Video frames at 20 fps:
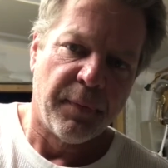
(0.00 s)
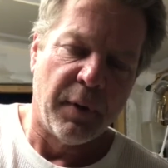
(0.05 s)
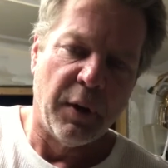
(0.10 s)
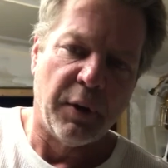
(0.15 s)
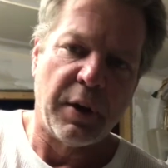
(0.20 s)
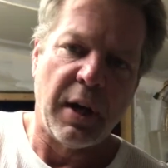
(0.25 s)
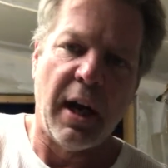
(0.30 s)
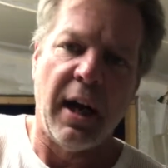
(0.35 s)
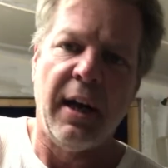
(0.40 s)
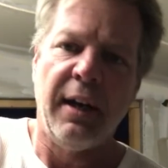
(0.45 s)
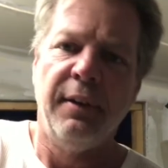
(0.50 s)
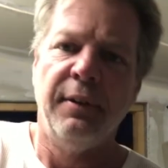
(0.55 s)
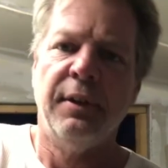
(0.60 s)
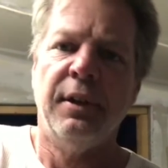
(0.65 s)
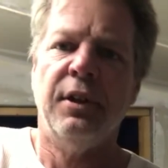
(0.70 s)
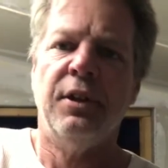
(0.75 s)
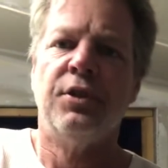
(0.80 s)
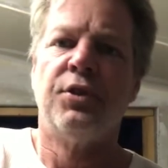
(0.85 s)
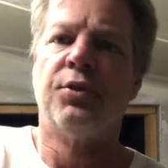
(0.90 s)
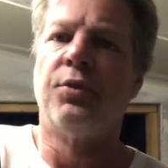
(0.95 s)
Okay?
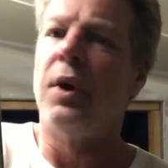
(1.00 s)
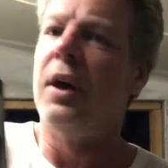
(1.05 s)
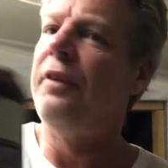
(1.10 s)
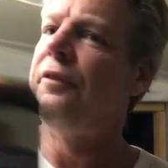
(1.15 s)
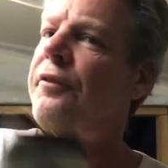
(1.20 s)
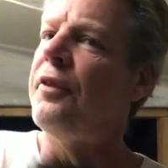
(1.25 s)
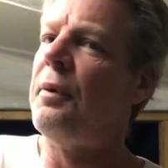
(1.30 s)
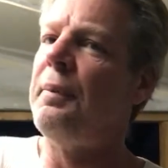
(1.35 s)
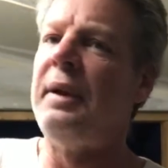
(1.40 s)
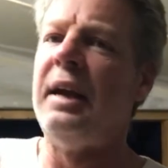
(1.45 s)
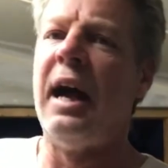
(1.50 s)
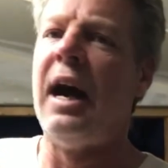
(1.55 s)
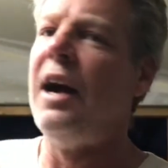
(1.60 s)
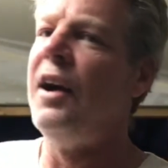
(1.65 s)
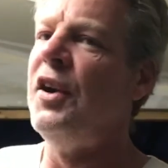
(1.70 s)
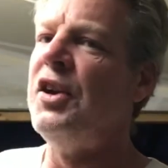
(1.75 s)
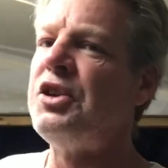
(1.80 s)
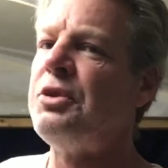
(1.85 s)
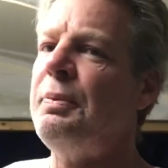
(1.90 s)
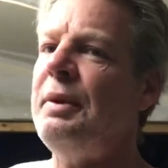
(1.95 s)
Straight from an
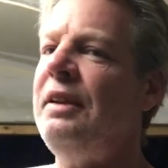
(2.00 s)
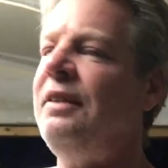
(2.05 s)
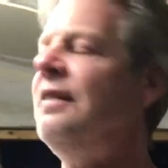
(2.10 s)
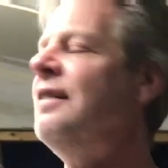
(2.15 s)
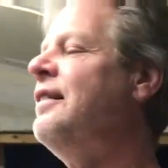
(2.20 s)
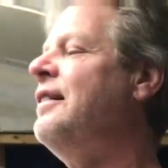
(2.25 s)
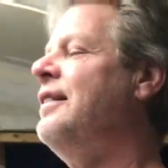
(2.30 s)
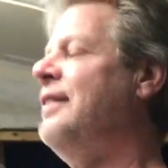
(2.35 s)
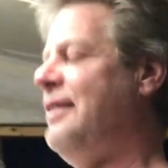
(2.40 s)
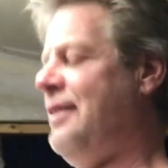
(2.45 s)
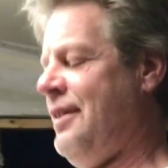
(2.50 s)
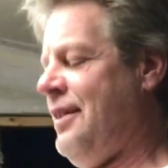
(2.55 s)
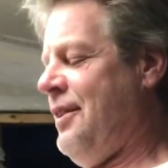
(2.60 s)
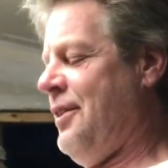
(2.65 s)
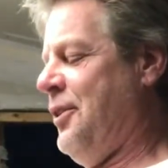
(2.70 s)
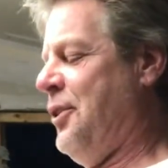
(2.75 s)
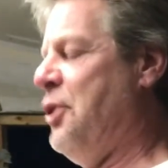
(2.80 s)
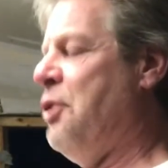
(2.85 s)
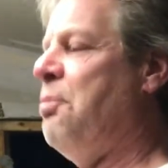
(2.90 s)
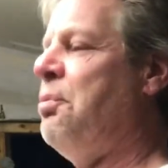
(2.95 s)
Irishman
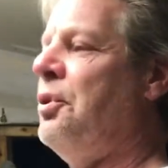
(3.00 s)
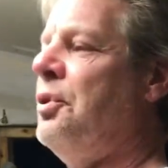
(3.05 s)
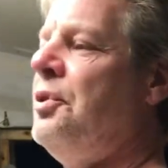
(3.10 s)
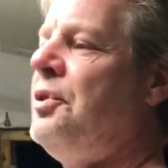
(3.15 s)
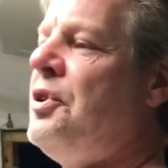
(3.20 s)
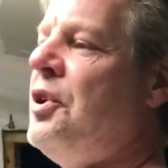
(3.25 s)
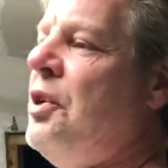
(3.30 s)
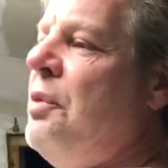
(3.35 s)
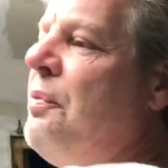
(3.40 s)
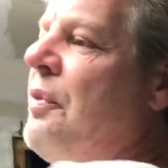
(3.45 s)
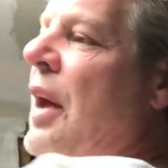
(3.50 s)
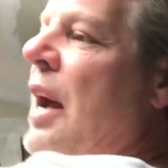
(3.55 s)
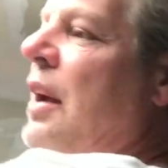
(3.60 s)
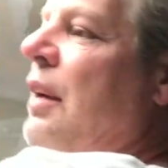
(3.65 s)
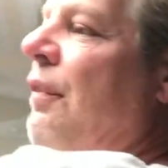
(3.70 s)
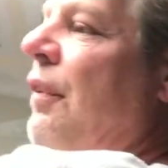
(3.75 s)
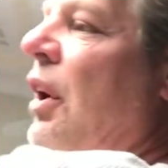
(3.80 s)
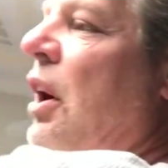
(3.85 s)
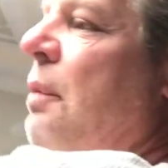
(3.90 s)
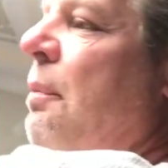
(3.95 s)
on BrewTube. Thank
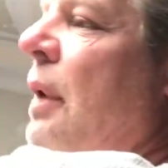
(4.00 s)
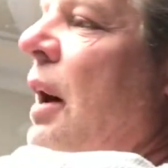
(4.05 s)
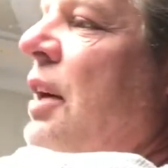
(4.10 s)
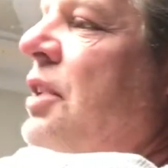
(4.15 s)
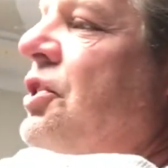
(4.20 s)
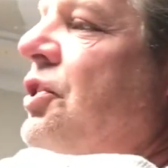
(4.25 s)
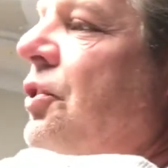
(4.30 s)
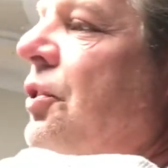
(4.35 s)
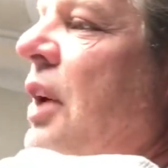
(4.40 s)
you very much.